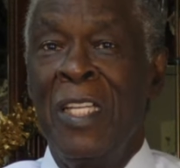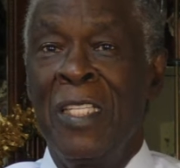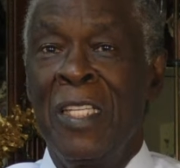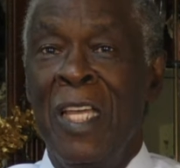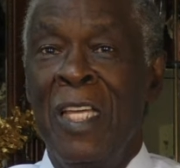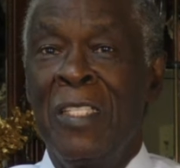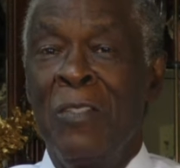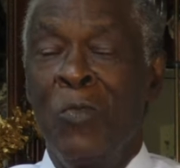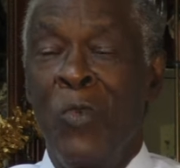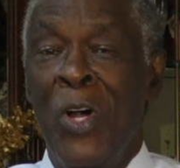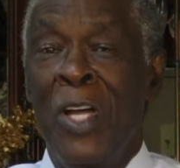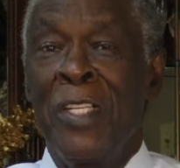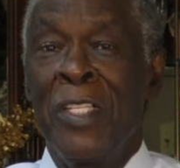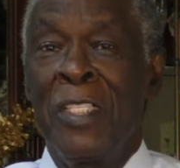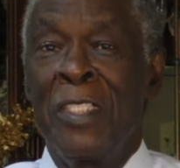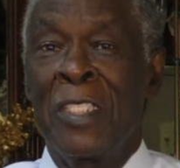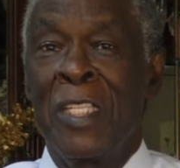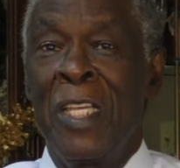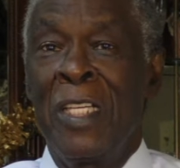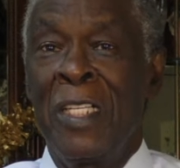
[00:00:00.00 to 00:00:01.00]
And one
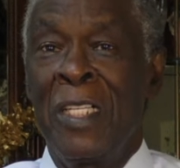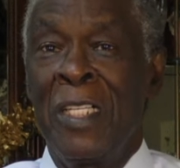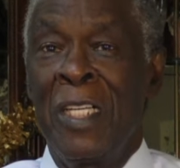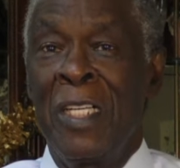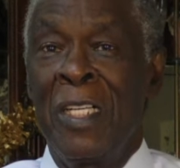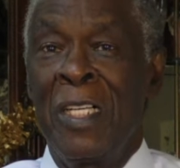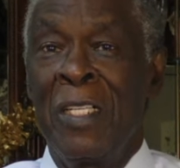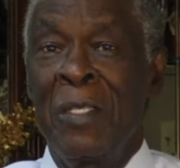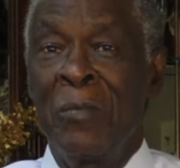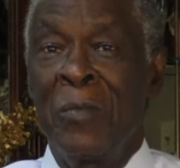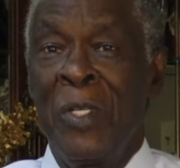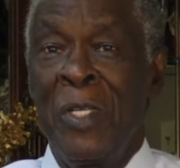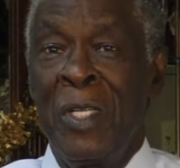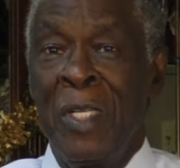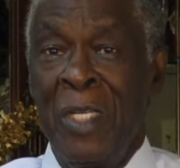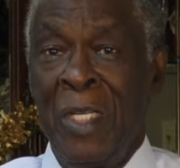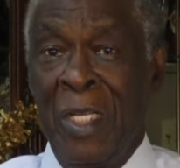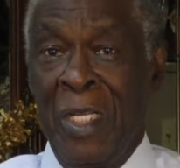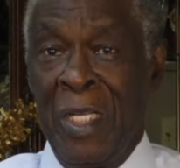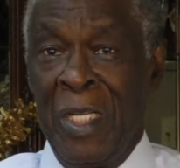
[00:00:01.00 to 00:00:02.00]
is a
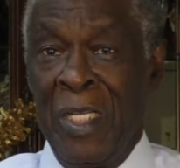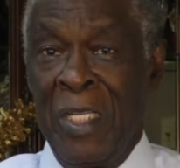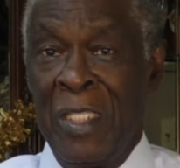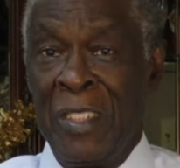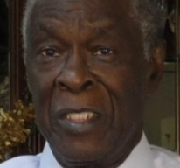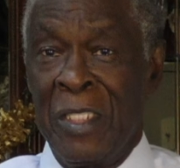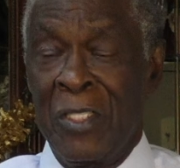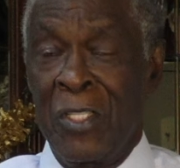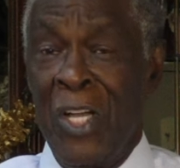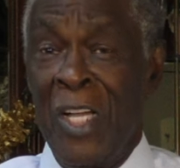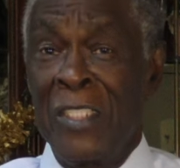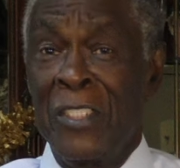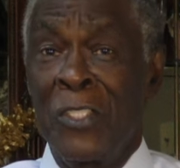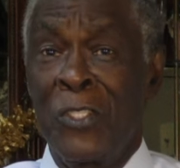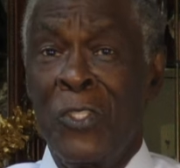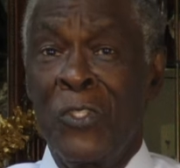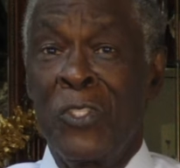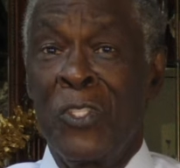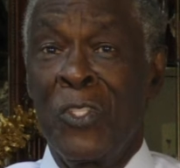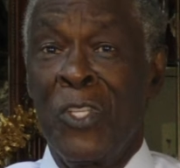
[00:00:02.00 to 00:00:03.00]

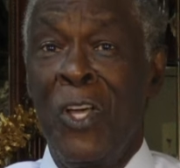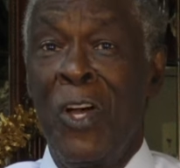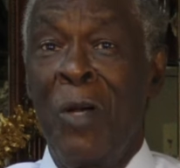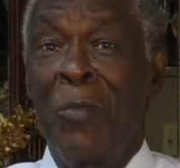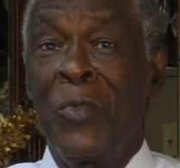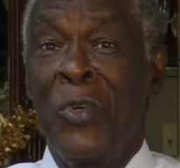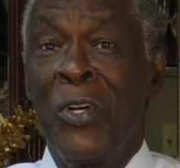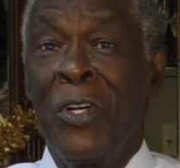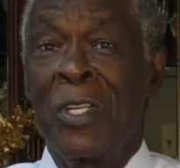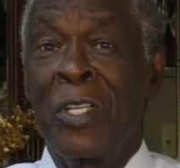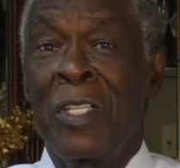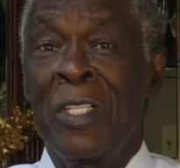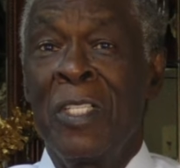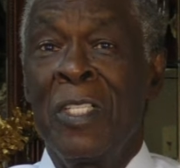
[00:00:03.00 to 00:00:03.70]
constitutional law book.